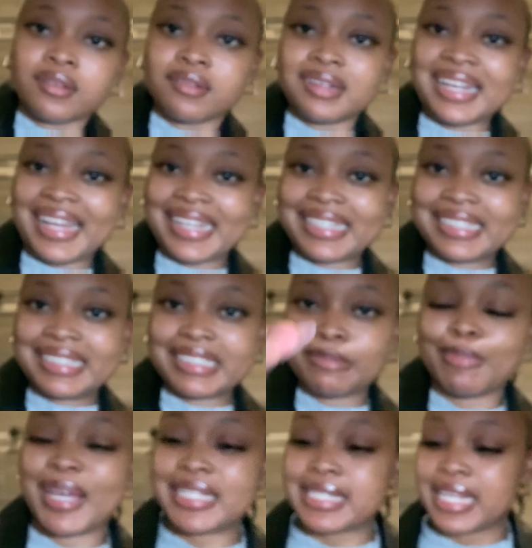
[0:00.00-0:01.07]
like,
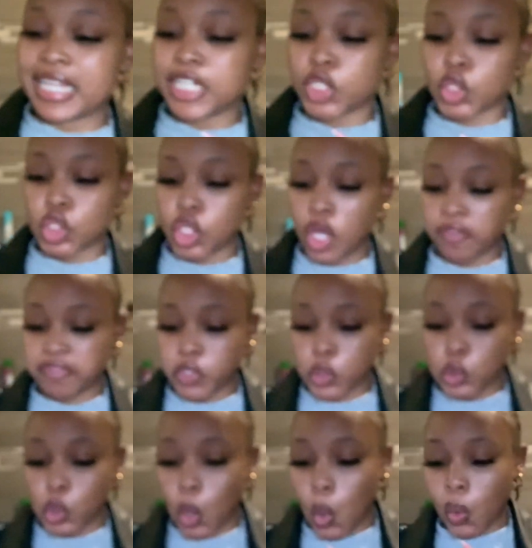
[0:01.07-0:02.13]
my skin is soft,
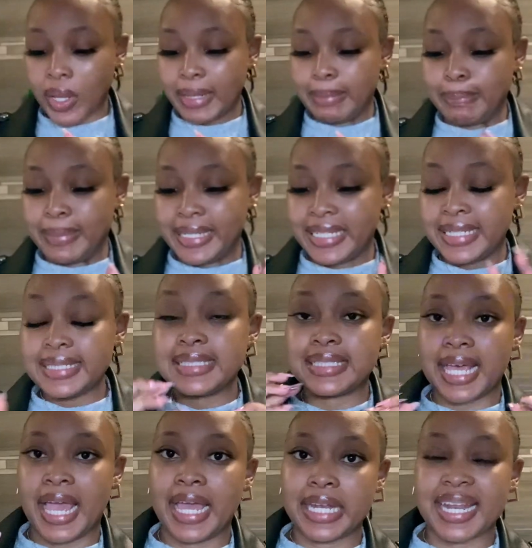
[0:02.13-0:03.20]
so it bleeds,
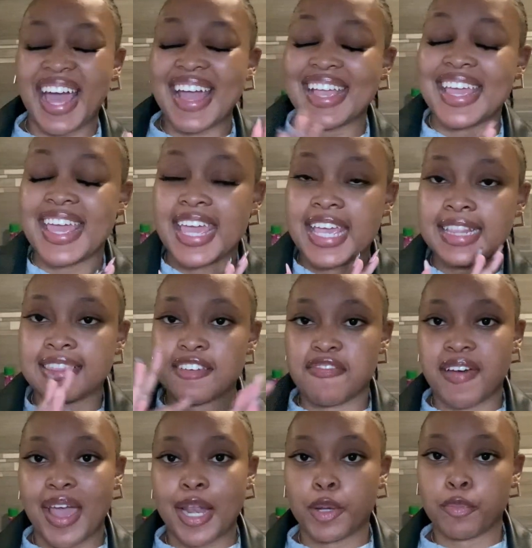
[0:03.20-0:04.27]
and I hate the
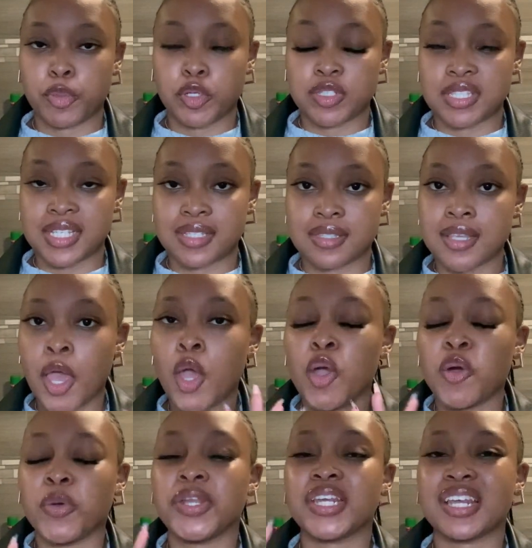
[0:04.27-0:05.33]
filing process.
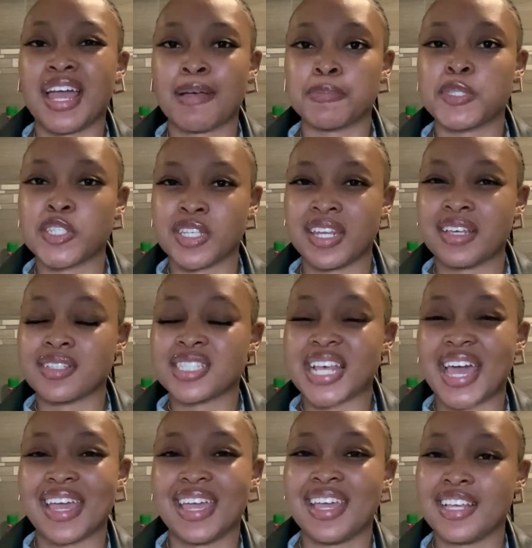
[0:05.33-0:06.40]
When it comes to nails,
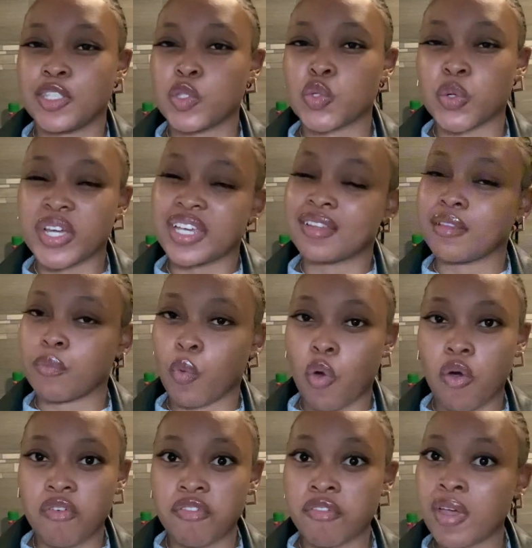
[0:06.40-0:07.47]
I hate soaking them
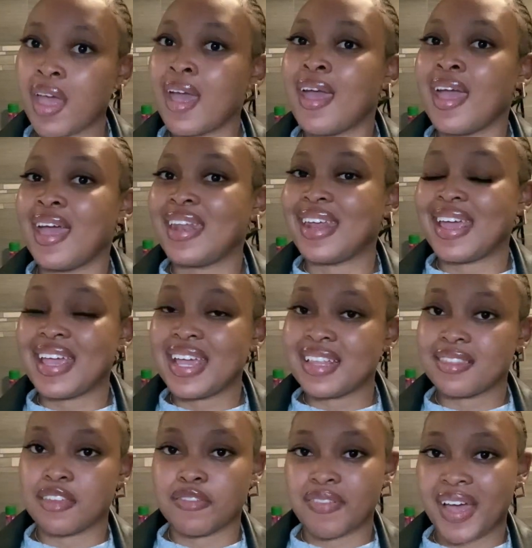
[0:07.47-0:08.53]
off, and I hate
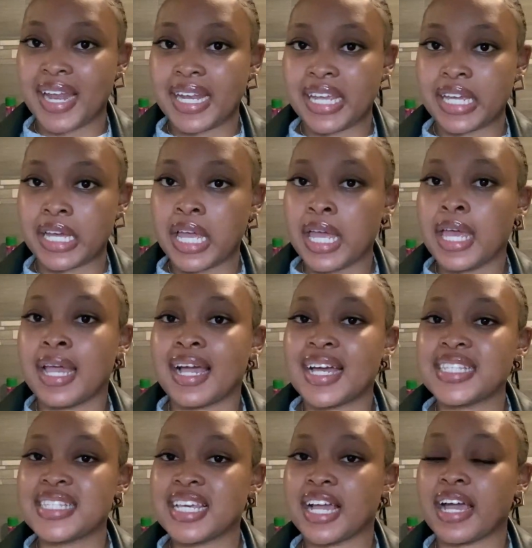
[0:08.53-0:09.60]
the filing.
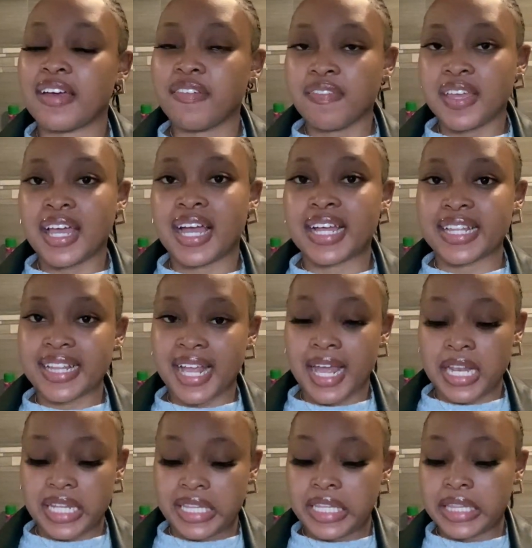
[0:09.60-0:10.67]
That's in my feet on the
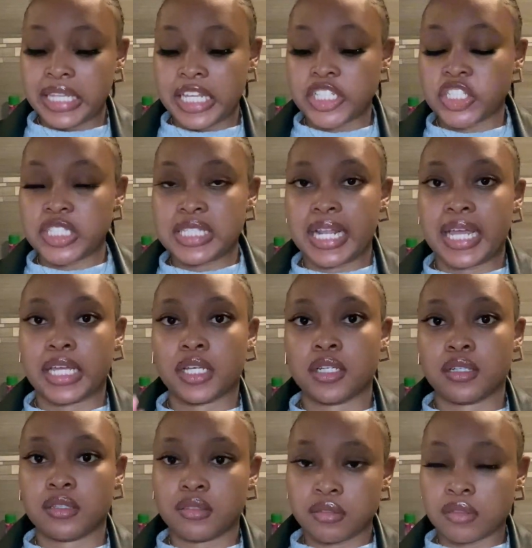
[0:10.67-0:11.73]
shiny, then they just like
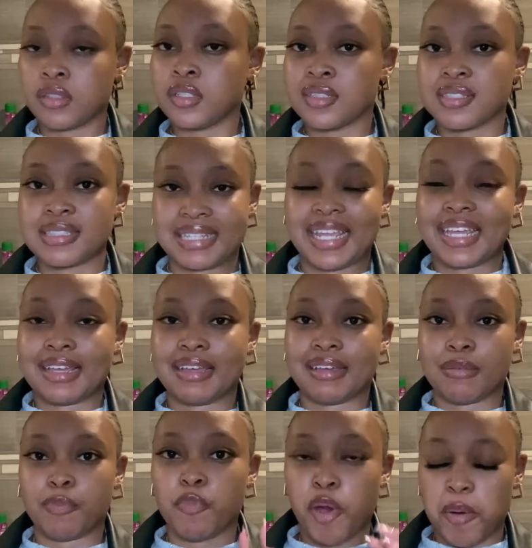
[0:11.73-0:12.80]
stick
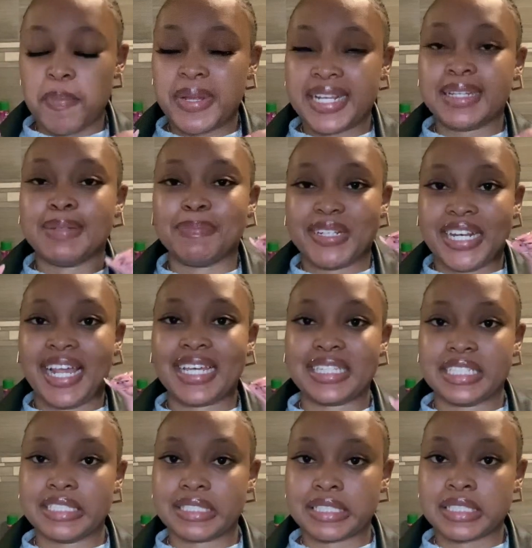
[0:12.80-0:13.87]
properly, but like
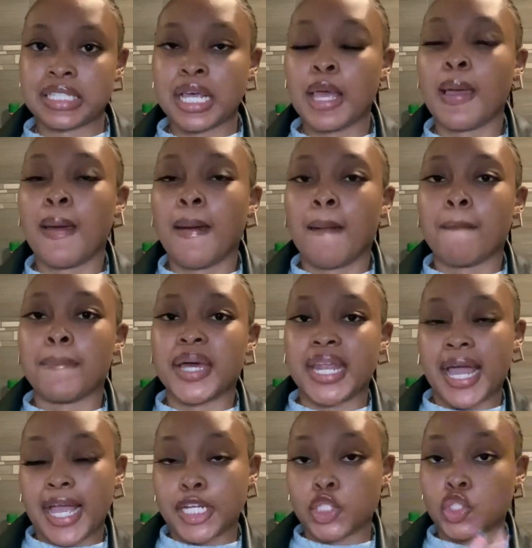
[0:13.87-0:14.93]
this. But
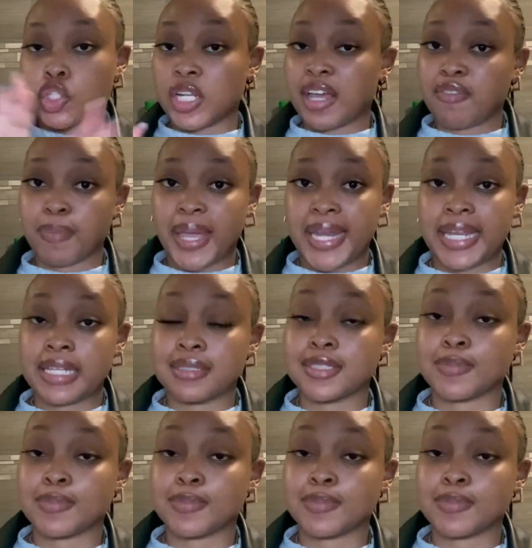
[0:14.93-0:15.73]
I do love my nails.